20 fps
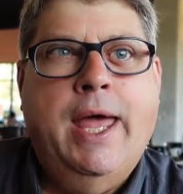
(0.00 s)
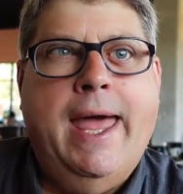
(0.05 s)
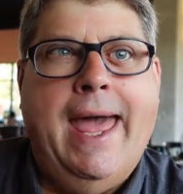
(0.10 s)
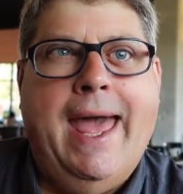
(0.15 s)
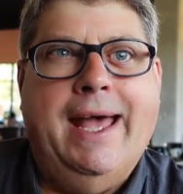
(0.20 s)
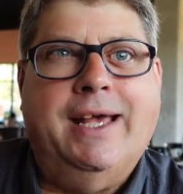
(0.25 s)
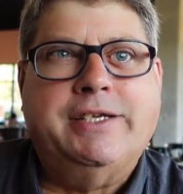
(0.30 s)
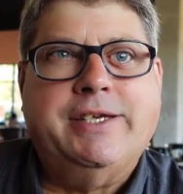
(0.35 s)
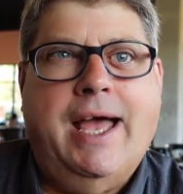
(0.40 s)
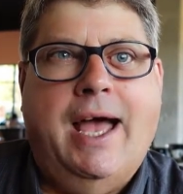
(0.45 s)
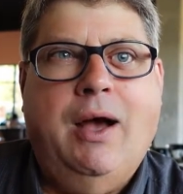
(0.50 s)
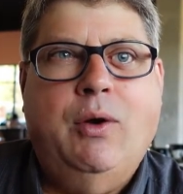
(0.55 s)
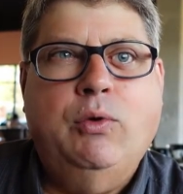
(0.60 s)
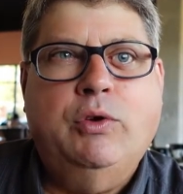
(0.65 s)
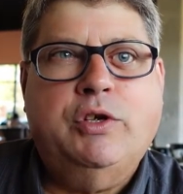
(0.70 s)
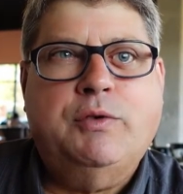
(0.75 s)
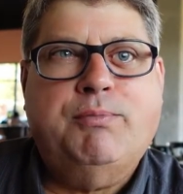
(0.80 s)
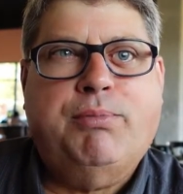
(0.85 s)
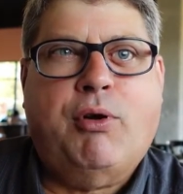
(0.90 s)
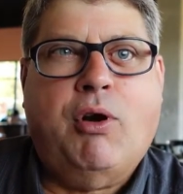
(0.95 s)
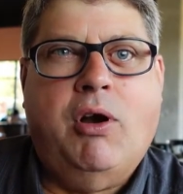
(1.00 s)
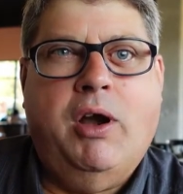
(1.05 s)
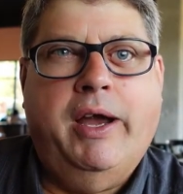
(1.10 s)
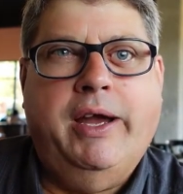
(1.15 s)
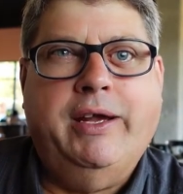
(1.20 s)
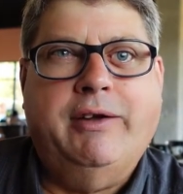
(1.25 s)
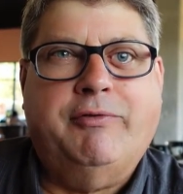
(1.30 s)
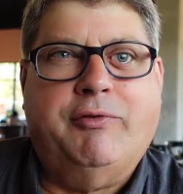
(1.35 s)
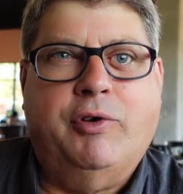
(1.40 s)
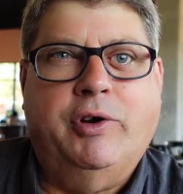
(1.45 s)
as I was
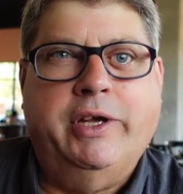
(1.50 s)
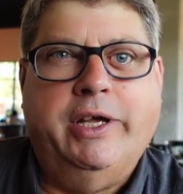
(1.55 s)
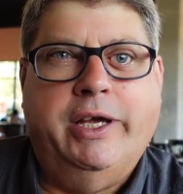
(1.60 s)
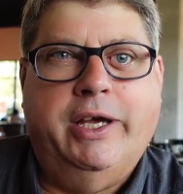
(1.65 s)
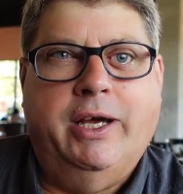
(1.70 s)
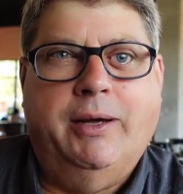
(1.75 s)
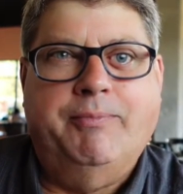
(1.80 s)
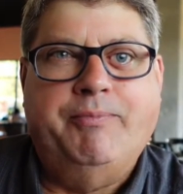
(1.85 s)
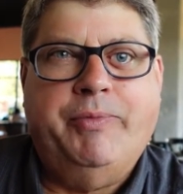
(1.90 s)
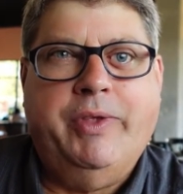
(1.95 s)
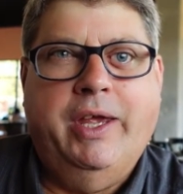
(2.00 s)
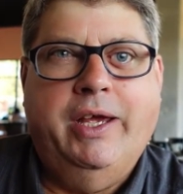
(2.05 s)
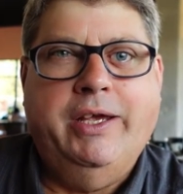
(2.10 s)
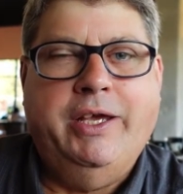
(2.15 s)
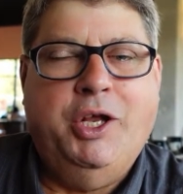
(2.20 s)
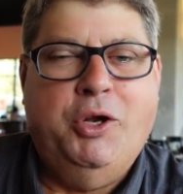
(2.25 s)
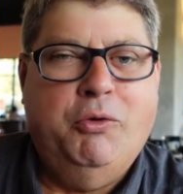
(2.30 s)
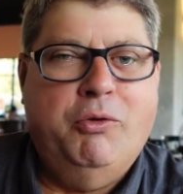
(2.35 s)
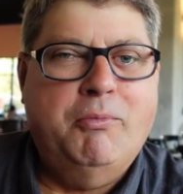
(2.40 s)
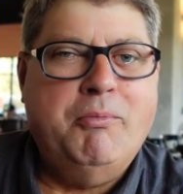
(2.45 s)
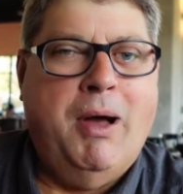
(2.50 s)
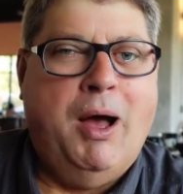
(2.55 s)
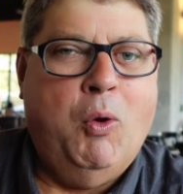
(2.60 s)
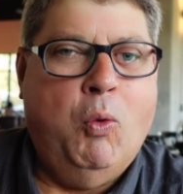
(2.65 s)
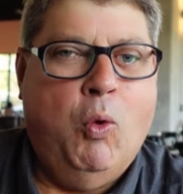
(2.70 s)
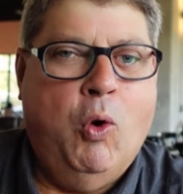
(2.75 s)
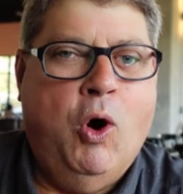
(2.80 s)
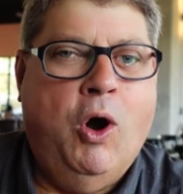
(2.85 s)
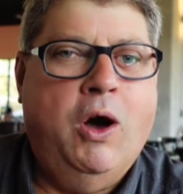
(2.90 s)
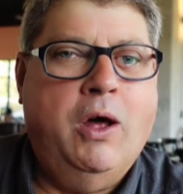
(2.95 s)
praying for him, you know what my
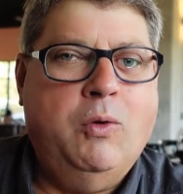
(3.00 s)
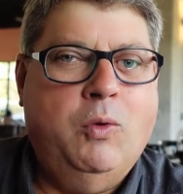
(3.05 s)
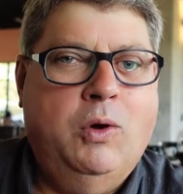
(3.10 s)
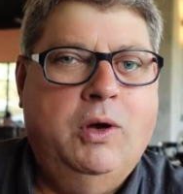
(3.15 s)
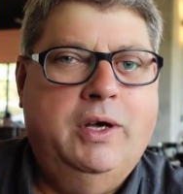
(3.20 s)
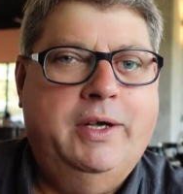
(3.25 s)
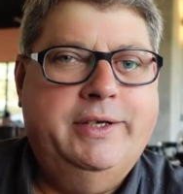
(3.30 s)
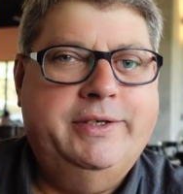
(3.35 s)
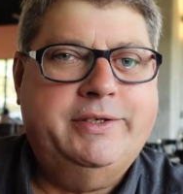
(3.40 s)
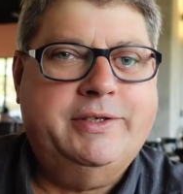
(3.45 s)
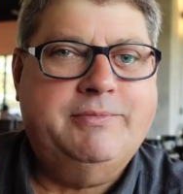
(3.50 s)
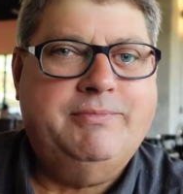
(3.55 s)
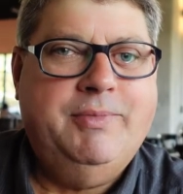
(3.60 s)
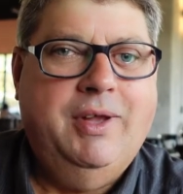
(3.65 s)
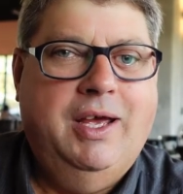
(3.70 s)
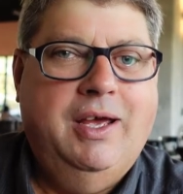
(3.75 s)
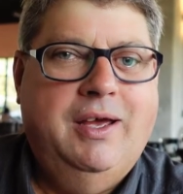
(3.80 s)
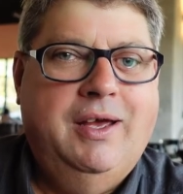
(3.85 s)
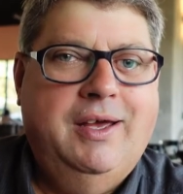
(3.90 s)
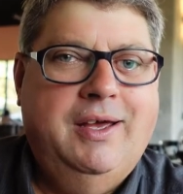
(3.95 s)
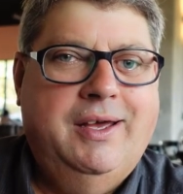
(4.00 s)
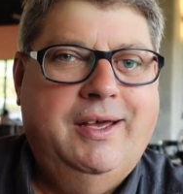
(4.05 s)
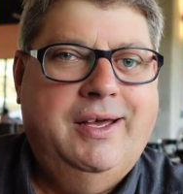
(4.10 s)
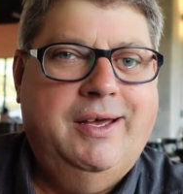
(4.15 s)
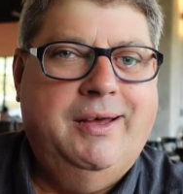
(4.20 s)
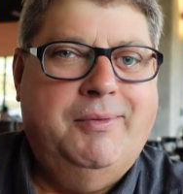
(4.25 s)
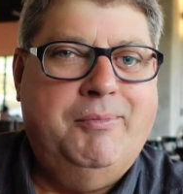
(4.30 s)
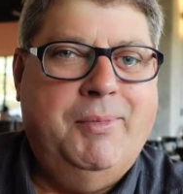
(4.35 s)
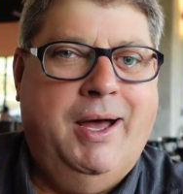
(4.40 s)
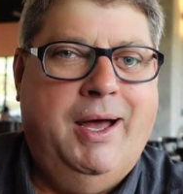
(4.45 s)
want was?
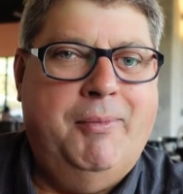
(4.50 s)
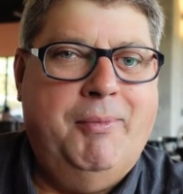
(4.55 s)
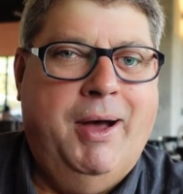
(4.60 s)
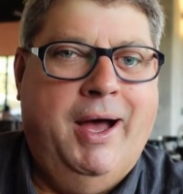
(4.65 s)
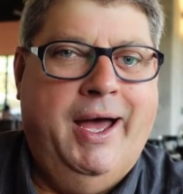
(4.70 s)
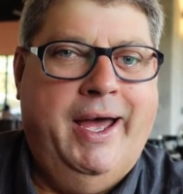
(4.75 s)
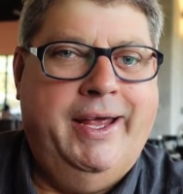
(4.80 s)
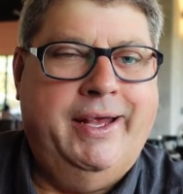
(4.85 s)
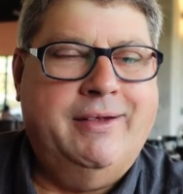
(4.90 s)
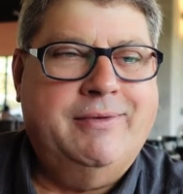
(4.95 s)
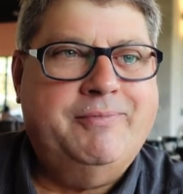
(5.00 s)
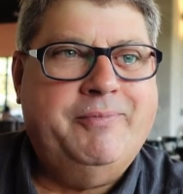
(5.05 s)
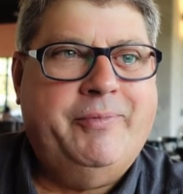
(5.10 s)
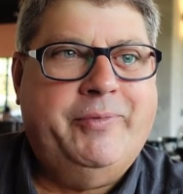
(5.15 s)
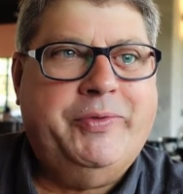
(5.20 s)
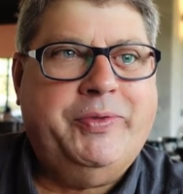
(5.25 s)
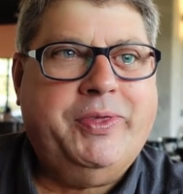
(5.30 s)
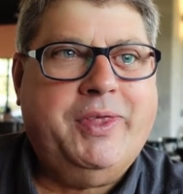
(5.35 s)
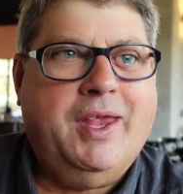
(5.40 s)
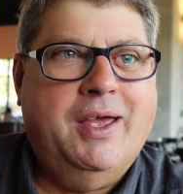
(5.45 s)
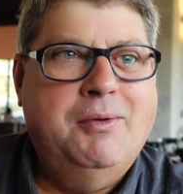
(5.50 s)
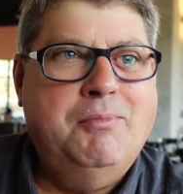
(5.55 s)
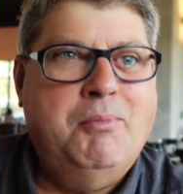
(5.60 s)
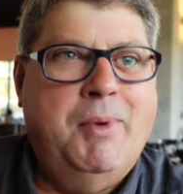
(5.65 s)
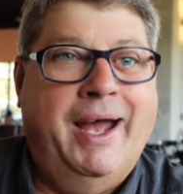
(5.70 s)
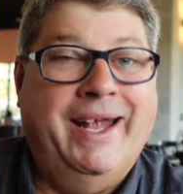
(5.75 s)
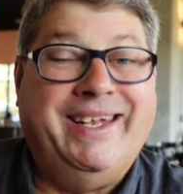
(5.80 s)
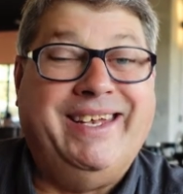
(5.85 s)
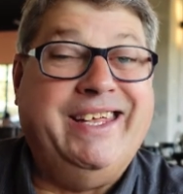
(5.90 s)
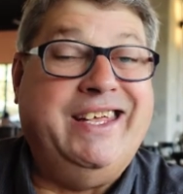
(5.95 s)
My
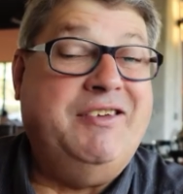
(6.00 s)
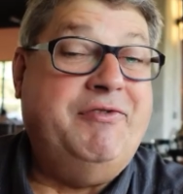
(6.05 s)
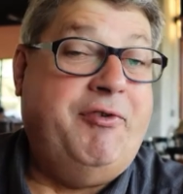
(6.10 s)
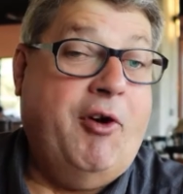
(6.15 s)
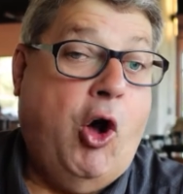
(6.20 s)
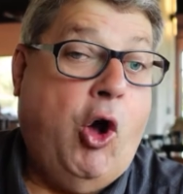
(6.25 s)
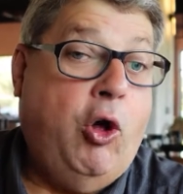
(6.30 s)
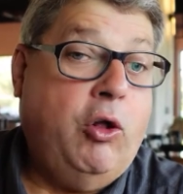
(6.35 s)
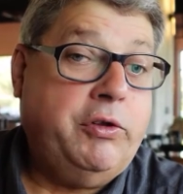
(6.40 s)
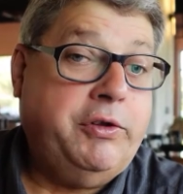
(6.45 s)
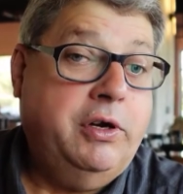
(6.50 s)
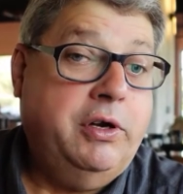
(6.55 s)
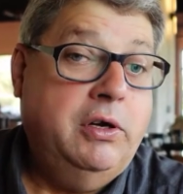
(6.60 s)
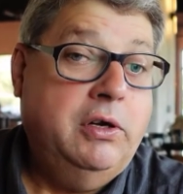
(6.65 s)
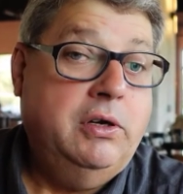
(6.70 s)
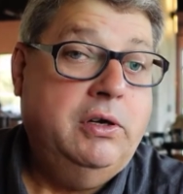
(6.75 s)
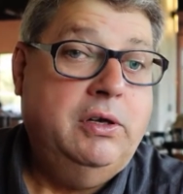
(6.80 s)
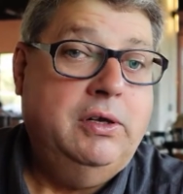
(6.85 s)
default?